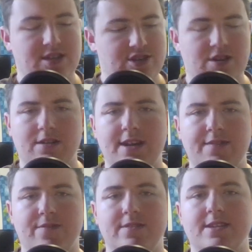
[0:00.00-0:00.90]
journey
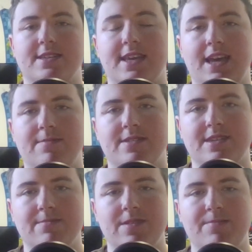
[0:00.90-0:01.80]
for this game
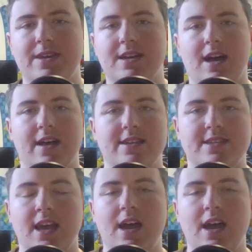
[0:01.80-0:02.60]
simply because